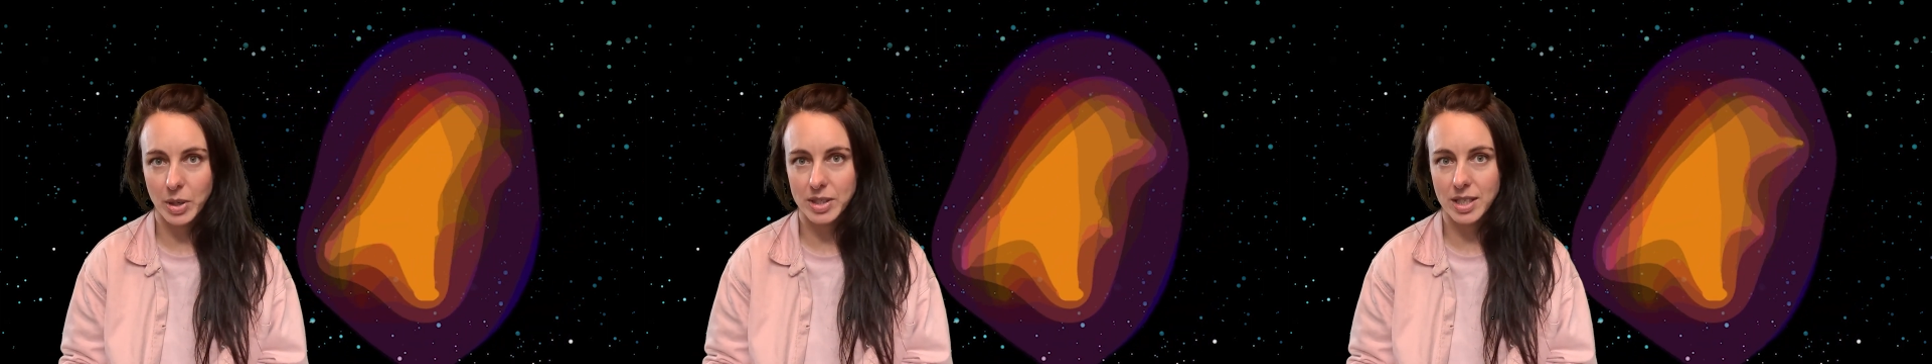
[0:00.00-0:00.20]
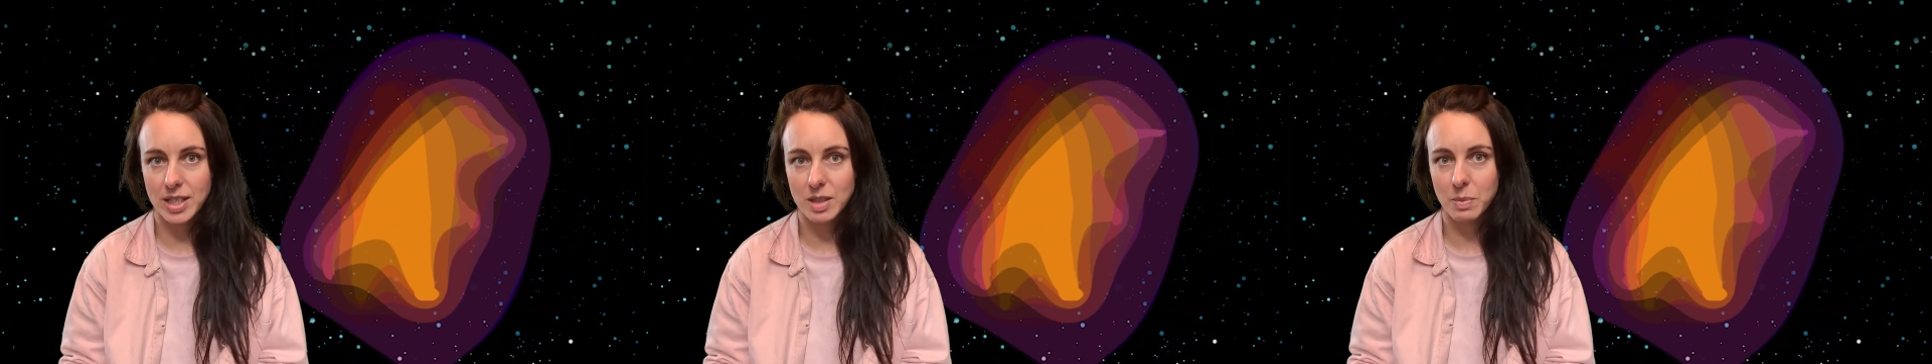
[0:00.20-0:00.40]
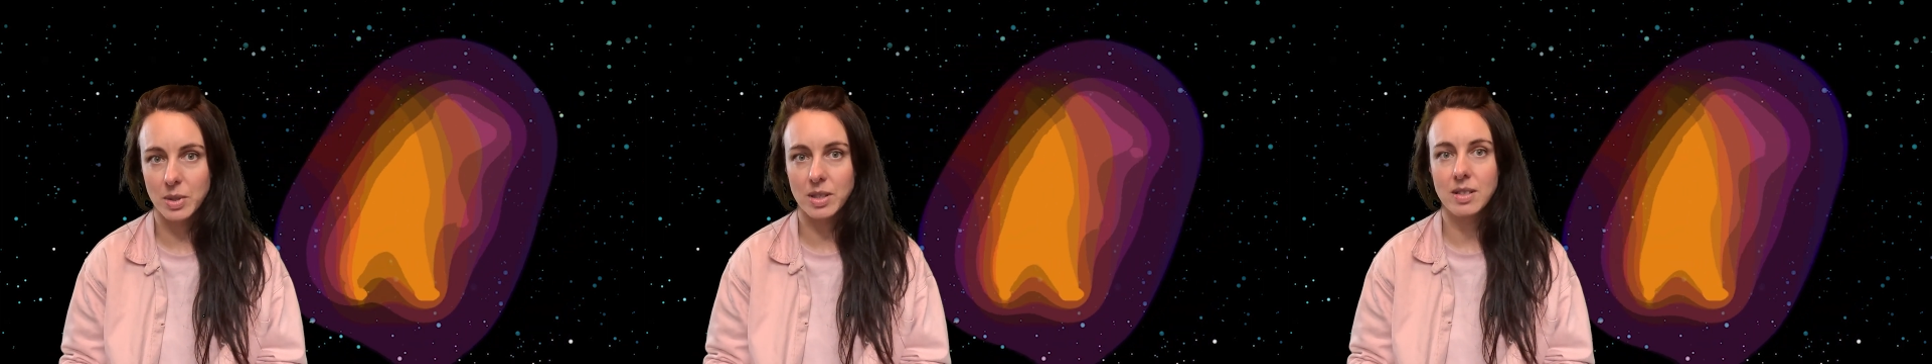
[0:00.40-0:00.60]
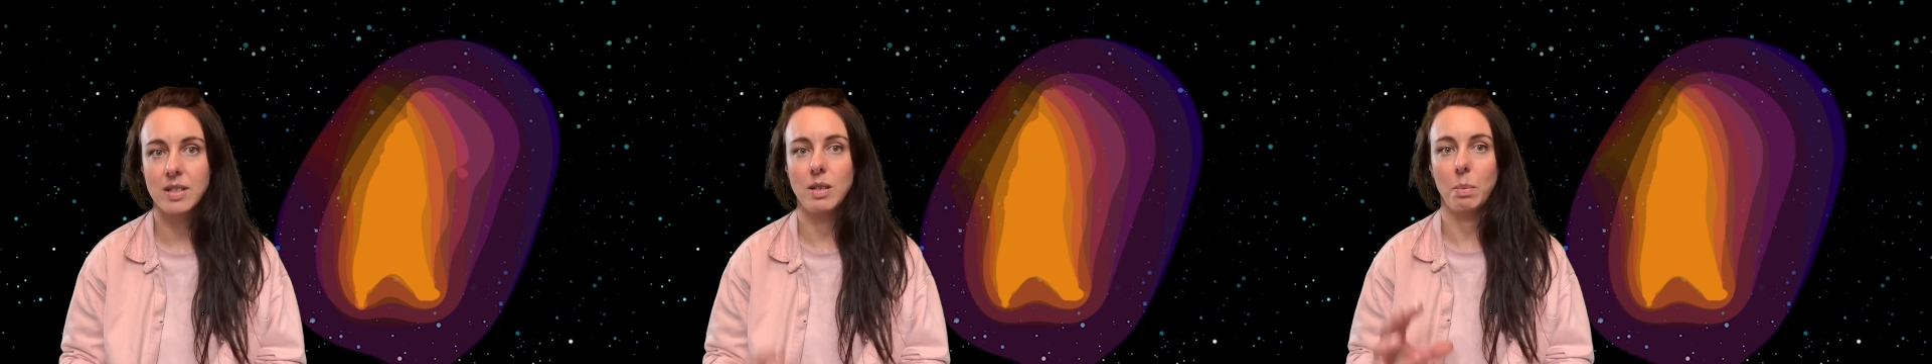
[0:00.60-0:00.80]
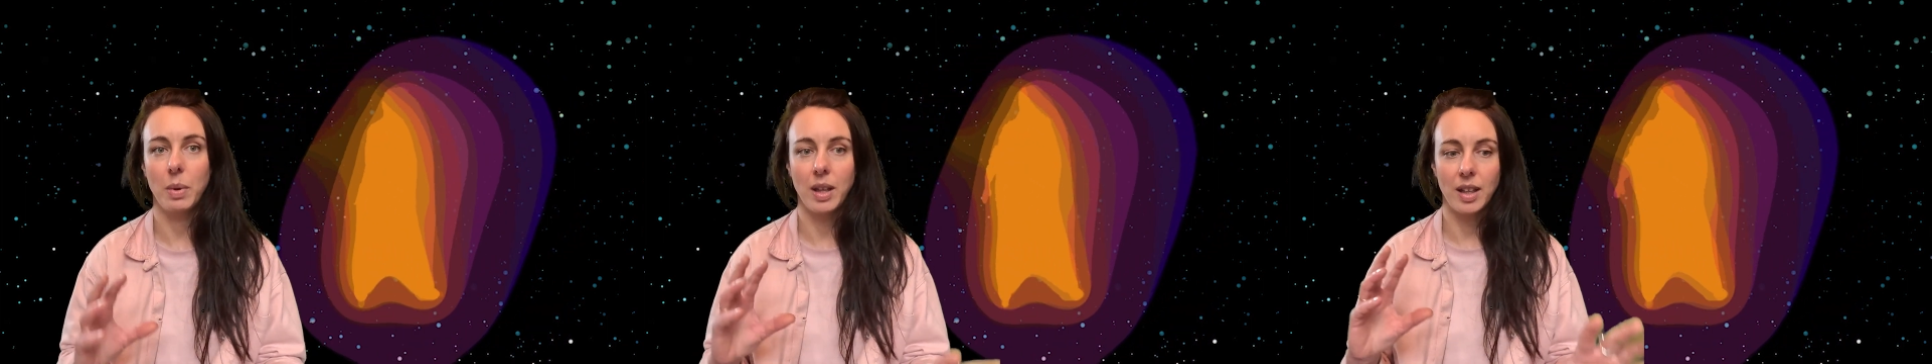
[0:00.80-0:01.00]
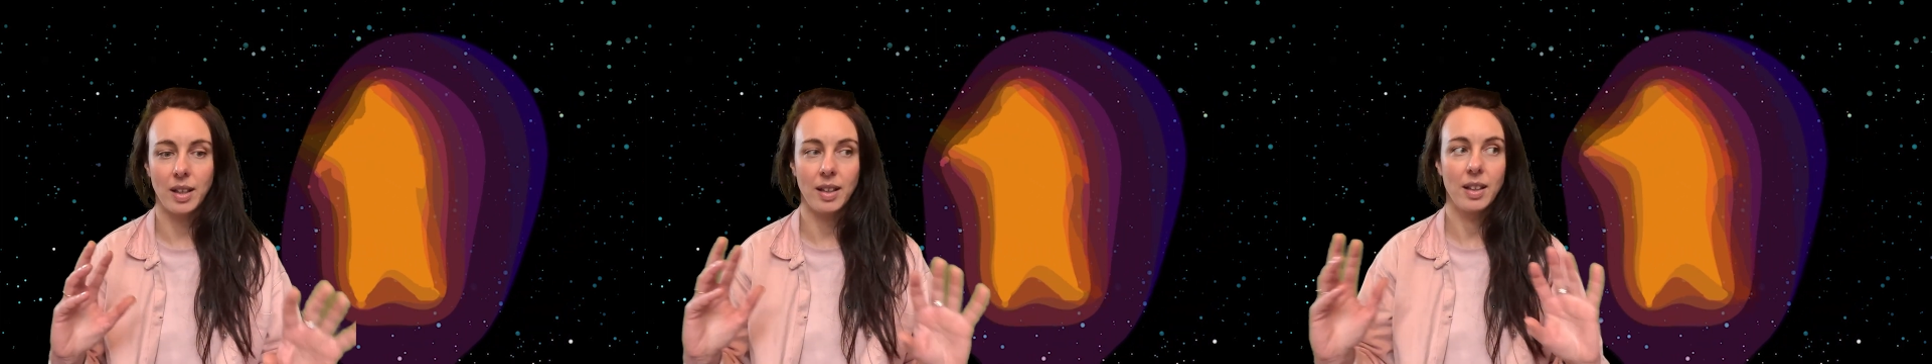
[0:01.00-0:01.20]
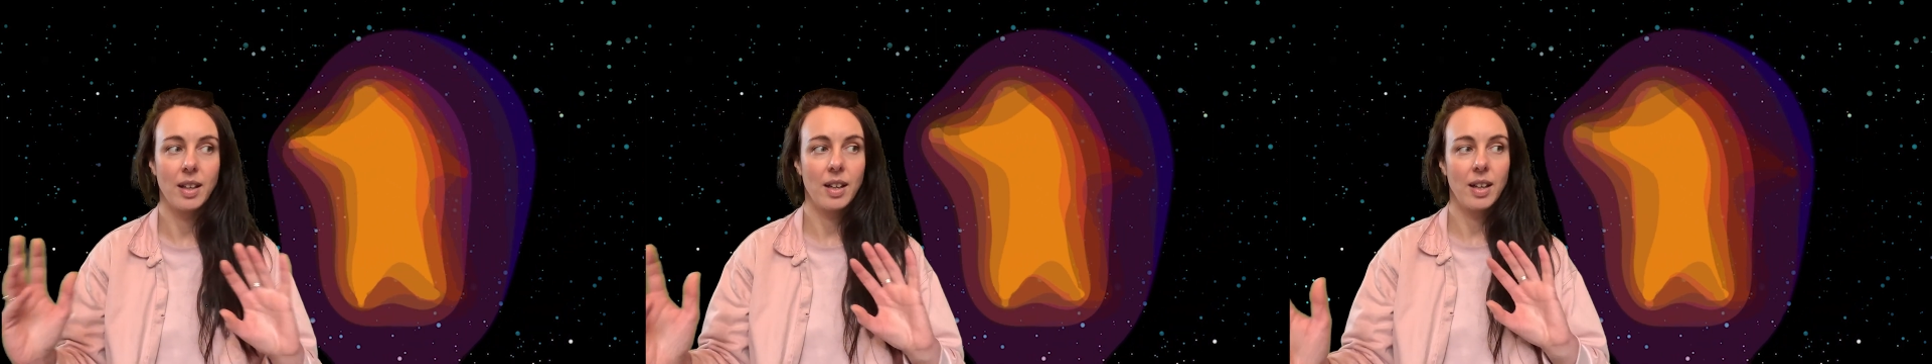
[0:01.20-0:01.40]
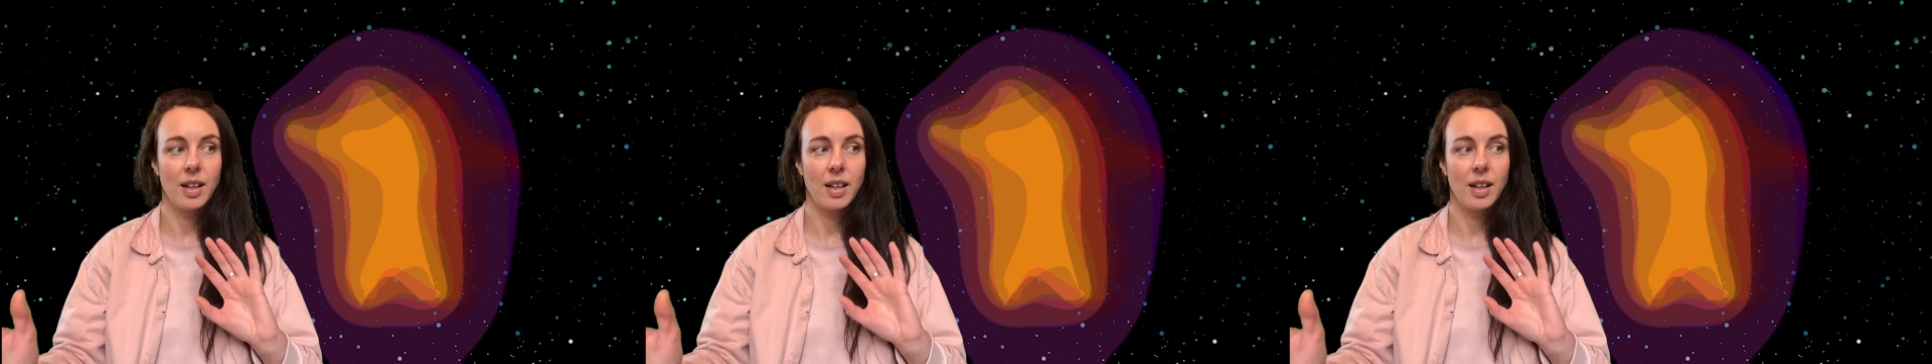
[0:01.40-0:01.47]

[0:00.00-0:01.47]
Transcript: participants to be